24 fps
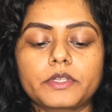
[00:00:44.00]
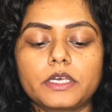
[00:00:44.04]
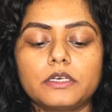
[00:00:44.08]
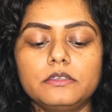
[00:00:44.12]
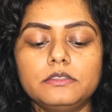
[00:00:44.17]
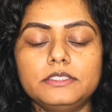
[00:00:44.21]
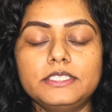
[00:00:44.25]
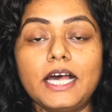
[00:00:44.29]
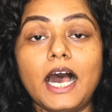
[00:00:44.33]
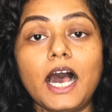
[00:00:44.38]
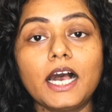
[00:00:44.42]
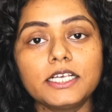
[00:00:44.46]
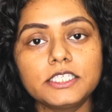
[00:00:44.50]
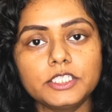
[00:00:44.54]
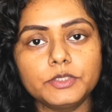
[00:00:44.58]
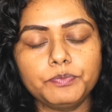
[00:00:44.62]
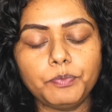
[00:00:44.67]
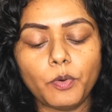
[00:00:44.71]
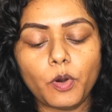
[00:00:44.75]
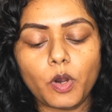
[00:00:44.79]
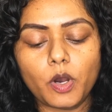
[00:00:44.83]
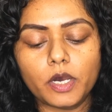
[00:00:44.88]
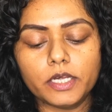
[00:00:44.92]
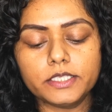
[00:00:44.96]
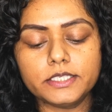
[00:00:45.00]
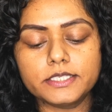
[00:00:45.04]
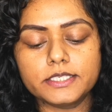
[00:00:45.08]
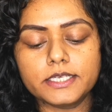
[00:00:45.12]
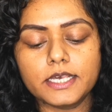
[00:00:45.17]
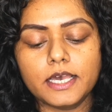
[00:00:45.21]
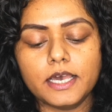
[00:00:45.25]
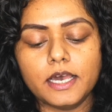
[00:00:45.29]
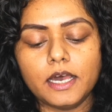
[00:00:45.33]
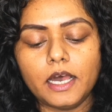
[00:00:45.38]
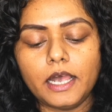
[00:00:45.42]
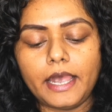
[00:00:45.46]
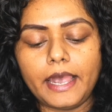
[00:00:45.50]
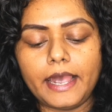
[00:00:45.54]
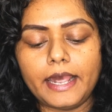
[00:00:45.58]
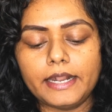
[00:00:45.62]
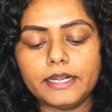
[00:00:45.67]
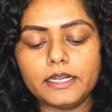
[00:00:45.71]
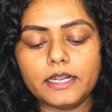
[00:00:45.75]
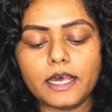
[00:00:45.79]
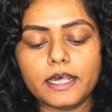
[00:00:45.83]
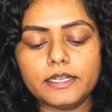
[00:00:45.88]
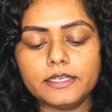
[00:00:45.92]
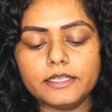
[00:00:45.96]
dark spots
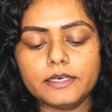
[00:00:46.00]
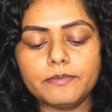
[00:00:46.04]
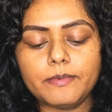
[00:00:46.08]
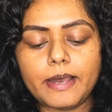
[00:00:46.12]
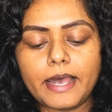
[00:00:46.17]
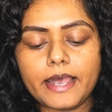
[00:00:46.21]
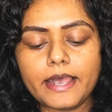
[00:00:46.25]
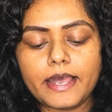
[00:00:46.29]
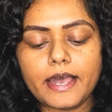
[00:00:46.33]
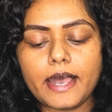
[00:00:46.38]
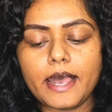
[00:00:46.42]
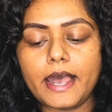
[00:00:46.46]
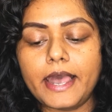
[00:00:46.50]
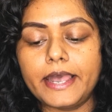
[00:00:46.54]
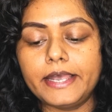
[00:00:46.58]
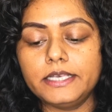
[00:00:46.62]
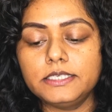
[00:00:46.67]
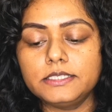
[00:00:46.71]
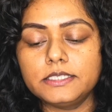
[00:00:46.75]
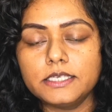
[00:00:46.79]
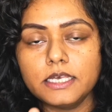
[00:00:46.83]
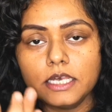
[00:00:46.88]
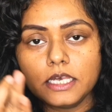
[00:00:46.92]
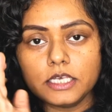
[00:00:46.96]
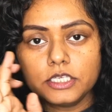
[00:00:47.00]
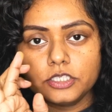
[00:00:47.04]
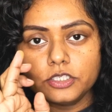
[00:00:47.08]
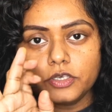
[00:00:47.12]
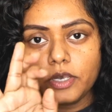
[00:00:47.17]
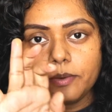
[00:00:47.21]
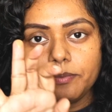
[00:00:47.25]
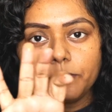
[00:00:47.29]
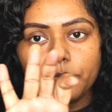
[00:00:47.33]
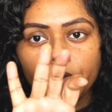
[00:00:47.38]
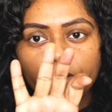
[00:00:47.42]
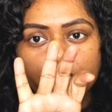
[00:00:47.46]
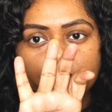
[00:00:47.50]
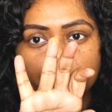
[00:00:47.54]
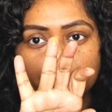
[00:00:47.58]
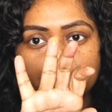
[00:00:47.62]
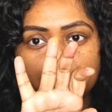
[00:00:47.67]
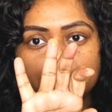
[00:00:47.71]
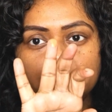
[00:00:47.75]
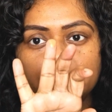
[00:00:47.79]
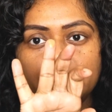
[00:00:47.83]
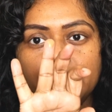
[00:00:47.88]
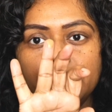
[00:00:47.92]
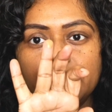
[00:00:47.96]
and under my eyes. So I'm going
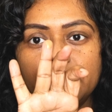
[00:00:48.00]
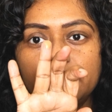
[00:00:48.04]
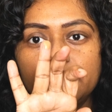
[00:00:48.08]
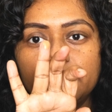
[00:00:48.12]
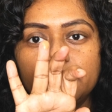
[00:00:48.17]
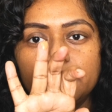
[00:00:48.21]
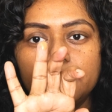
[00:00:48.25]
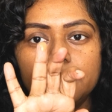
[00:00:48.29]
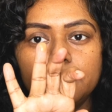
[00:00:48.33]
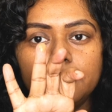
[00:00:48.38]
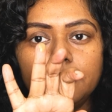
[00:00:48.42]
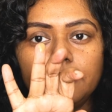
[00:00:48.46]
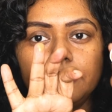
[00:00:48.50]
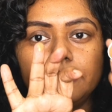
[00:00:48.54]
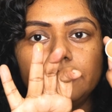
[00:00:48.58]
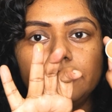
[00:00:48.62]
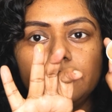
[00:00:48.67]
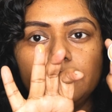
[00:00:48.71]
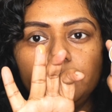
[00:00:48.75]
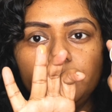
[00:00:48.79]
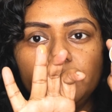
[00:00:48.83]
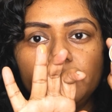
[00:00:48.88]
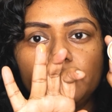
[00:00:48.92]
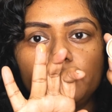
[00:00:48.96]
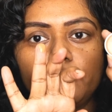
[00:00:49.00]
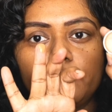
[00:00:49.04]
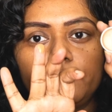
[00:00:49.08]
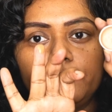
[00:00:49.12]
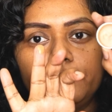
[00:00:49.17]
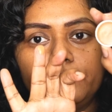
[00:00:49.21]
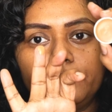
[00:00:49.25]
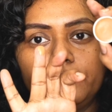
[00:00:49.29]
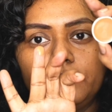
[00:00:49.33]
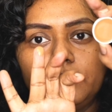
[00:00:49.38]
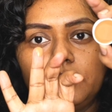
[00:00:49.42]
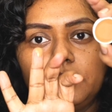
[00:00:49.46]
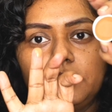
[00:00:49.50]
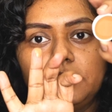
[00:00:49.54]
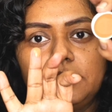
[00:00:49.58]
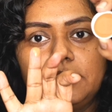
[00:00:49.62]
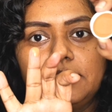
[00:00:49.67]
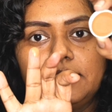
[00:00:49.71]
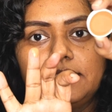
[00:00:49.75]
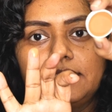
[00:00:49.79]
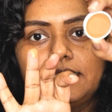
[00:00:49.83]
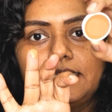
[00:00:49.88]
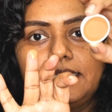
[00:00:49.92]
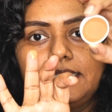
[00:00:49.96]
to take a little bit of
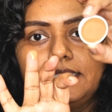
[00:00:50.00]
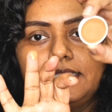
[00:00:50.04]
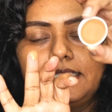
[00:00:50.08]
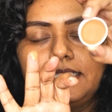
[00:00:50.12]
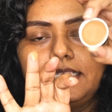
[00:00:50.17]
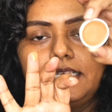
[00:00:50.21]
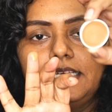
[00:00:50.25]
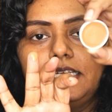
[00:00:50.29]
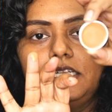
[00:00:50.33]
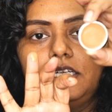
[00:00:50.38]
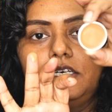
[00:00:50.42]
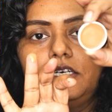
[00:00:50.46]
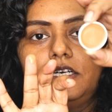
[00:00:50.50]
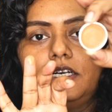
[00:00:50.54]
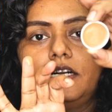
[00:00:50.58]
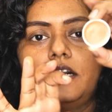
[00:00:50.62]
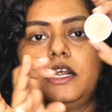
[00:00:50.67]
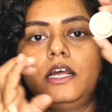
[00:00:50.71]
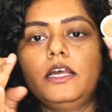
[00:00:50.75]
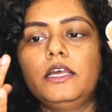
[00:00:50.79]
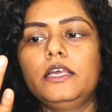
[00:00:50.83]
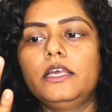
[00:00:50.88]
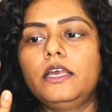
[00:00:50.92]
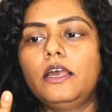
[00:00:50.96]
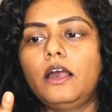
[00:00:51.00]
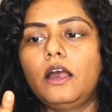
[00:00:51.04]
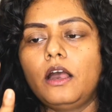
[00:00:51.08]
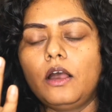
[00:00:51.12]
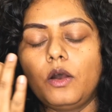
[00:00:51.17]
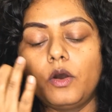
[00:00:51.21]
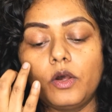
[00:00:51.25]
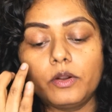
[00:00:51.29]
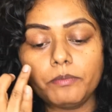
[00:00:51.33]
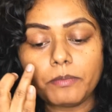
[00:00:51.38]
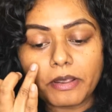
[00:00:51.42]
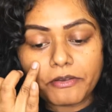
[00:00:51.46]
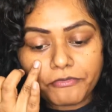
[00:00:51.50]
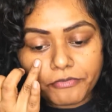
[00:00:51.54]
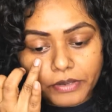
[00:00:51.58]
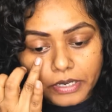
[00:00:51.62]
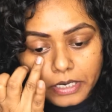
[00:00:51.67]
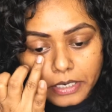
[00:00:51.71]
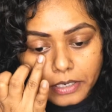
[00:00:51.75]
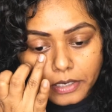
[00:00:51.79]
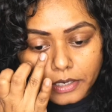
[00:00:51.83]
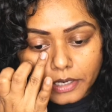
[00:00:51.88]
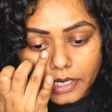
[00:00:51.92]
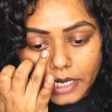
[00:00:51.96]
this concealer on my
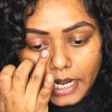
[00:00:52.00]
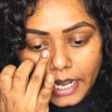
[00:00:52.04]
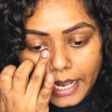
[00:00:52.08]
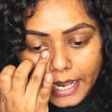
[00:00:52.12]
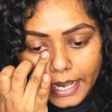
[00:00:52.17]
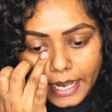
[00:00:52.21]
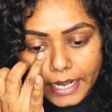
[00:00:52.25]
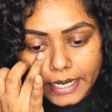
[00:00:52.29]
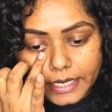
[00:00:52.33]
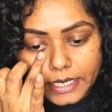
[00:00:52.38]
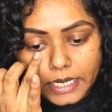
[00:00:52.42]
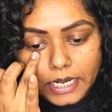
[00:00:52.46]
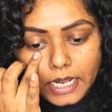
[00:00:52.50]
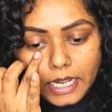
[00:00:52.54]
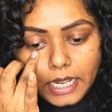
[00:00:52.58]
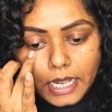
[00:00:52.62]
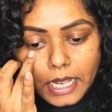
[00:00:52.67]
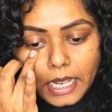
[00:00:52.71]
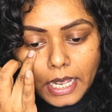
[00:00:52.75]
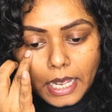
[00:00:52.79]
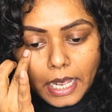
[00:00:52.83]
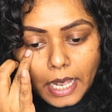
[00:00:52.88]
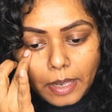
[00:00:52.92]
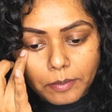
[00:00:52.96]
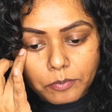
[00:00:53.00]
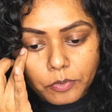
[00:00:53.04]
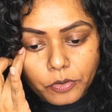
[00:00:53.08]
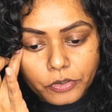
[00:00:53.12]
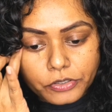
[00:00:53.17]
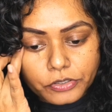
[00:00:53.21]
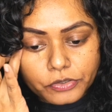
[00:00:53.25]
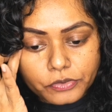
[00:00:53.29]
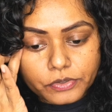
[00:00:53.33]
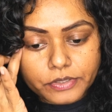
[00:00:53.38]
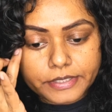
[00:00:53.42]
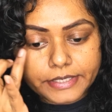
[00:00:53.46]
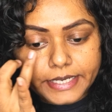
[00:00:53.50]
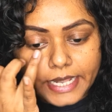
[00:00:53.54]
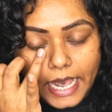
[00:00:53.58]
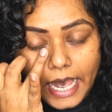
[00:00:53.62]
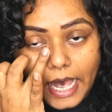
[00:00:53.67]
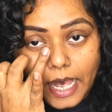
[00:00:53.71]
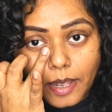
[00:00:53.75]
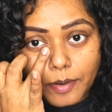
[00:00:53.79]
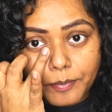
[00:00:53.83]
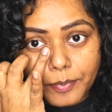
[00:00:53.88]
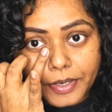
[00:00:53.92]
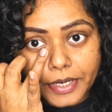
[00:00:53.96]
finger, and I'm going to
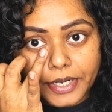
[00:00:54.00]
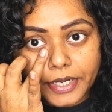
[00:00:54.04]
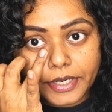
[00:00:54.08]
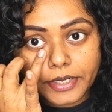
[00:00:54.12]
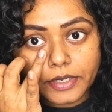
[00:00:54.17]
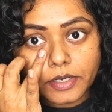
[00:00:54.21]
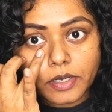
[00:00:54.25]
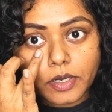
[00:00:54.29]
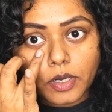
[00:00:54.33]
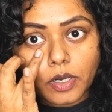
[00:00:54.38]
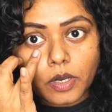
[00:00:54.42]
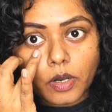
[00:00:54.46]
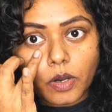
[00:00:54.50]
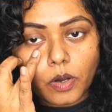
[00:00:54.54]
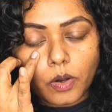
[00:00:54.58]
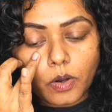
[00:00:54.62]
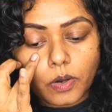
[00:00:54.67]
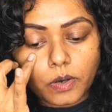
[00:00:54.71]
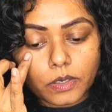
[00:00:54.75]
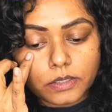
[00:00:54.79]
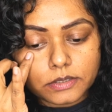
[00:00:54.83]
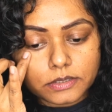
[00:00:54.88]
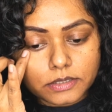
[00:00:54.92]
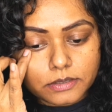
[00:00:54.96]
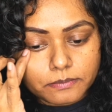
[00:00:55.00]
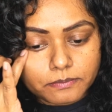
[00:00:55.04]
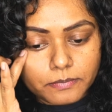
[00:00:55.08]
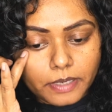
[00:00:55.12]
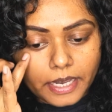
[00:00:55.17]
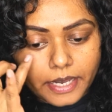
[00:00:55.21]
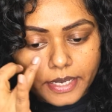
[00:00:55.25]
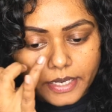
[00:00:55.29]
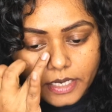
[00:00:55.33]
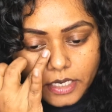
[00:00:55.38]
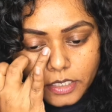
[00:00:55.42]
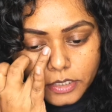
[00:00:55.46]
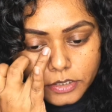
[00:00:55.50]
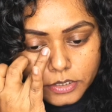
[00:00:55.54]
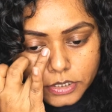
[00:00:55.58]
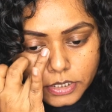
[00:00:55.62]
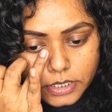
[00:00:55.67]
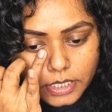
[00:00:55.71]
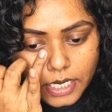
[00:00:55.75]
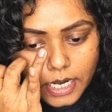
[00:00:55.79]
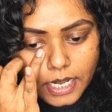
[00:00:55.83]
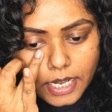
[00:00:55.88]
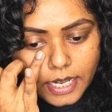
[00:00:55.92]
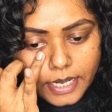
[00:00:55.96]
dab it on my under
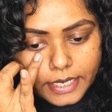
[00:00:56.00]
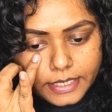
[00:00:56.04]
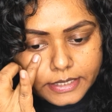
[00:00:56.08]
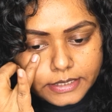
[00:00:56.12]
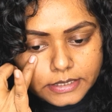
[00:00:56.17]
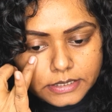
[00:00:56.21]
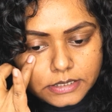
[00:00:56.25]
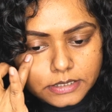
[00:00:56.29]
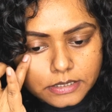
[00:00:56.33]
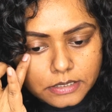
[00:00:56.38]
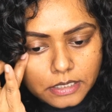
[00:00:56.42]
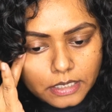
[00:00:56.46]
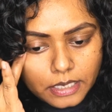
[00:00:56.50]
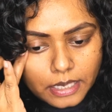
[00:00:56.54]
eyes